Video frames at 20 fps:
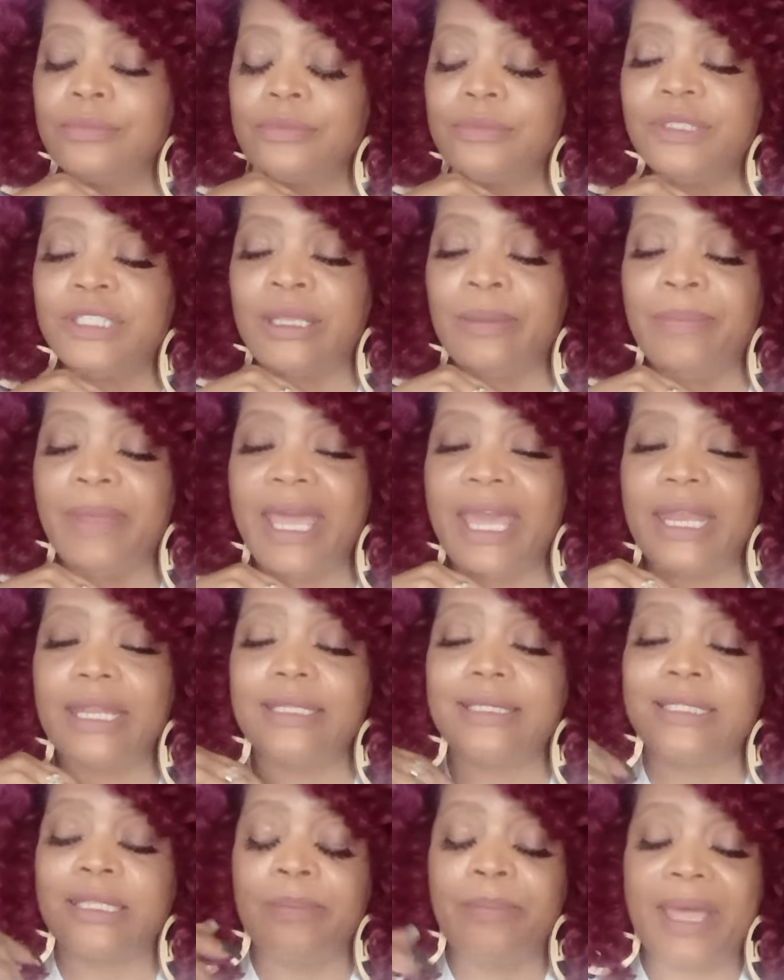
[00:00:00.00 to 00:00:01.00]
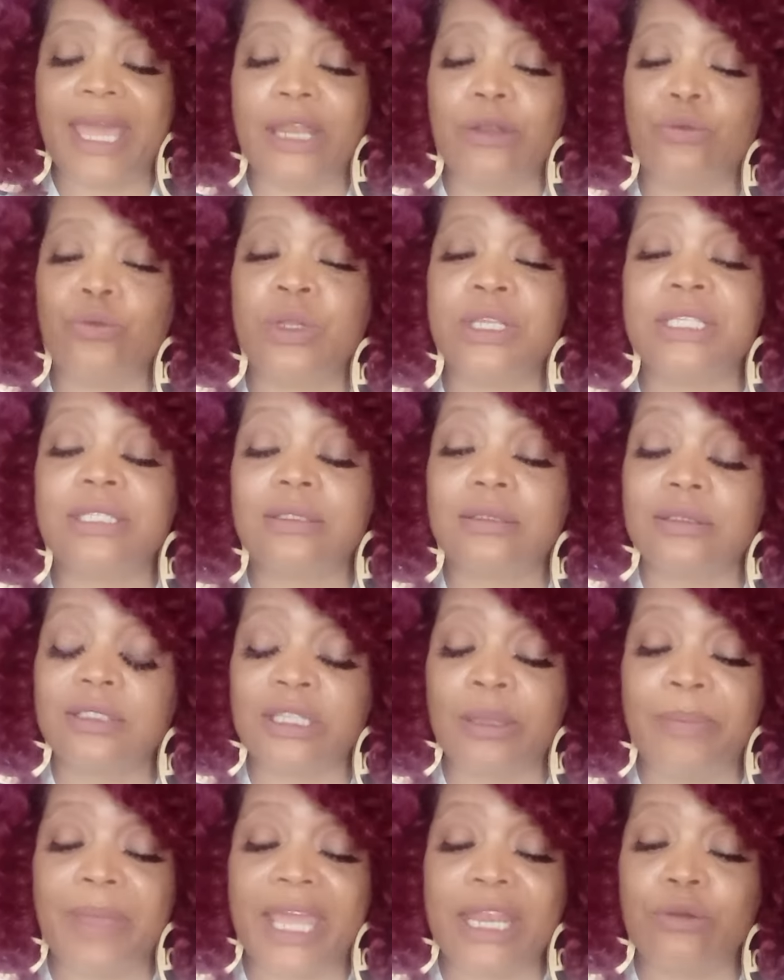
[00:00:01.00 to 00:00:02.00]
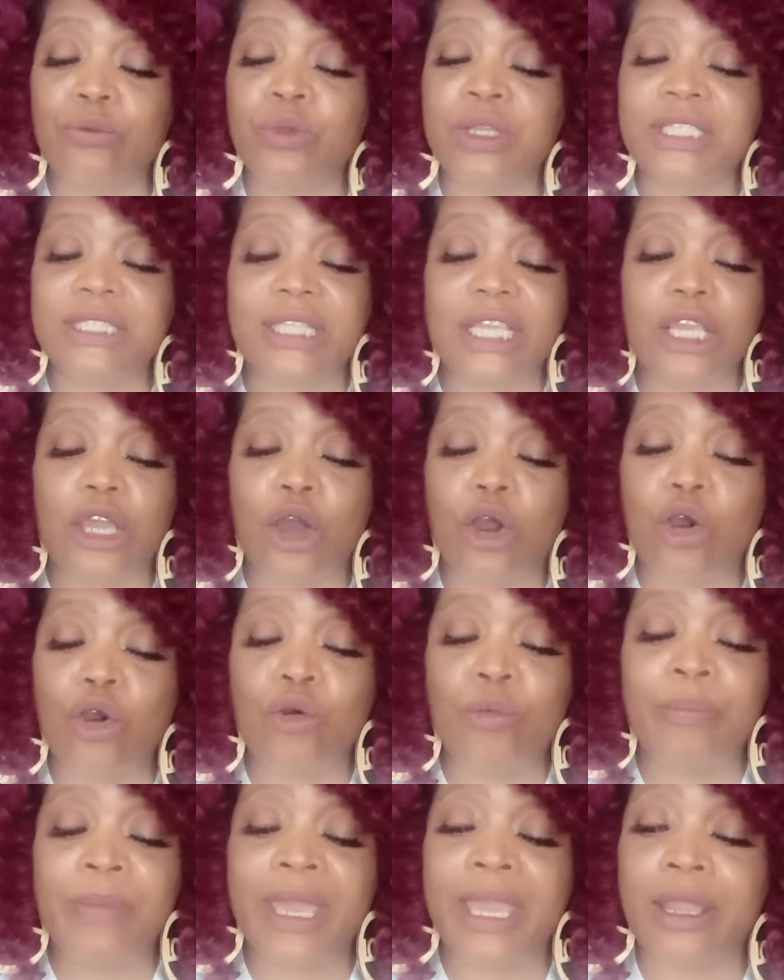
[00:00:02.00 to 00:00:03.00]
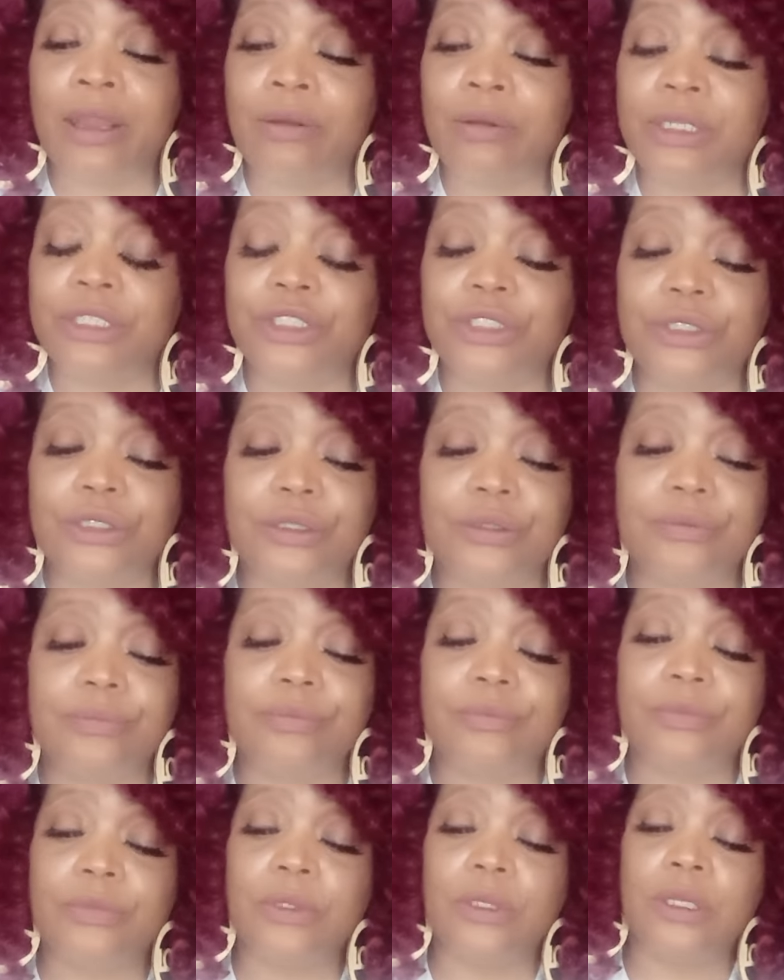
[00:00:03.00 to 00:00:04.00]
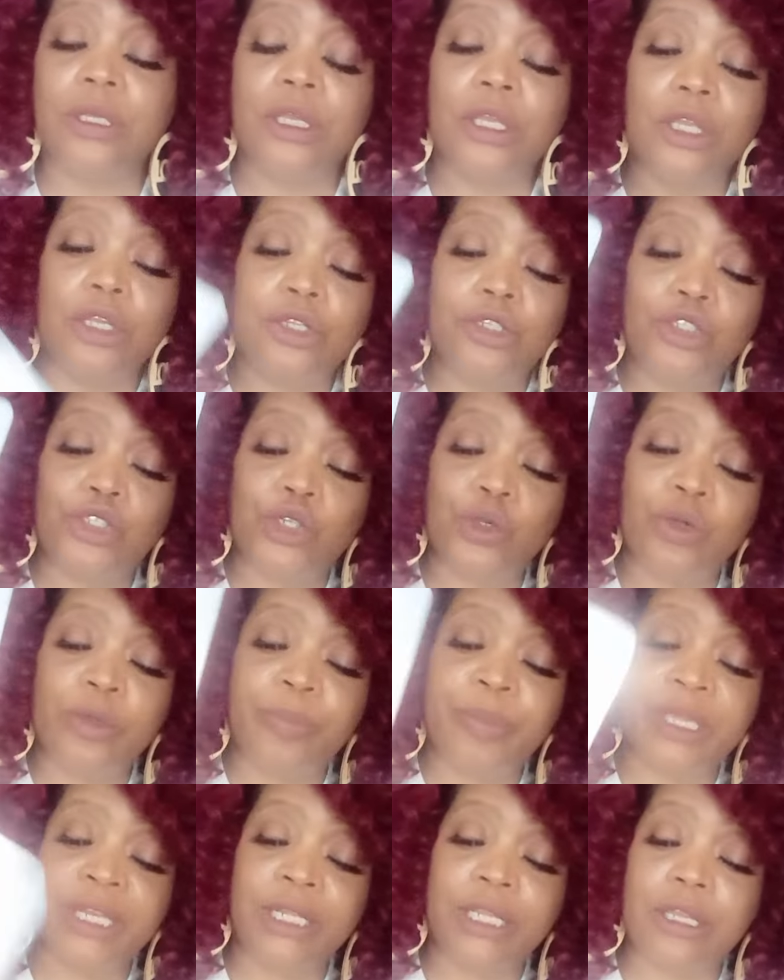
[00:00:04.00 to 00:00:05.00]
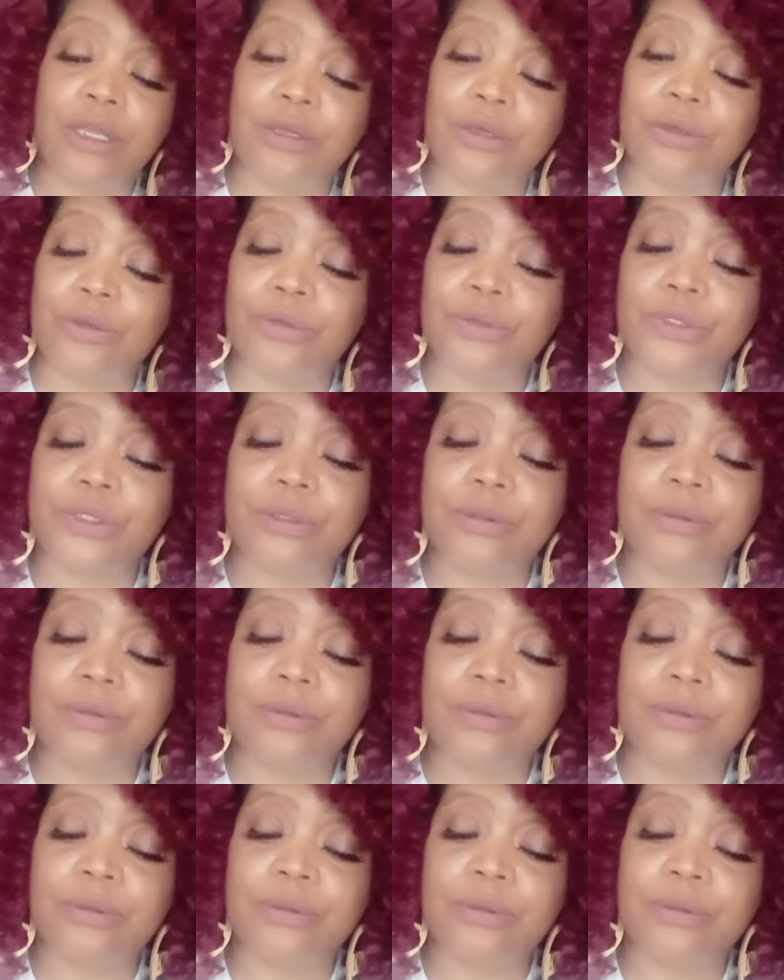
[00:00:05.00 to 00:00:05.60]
Somebody risked their whole marriage. Two of Pentacles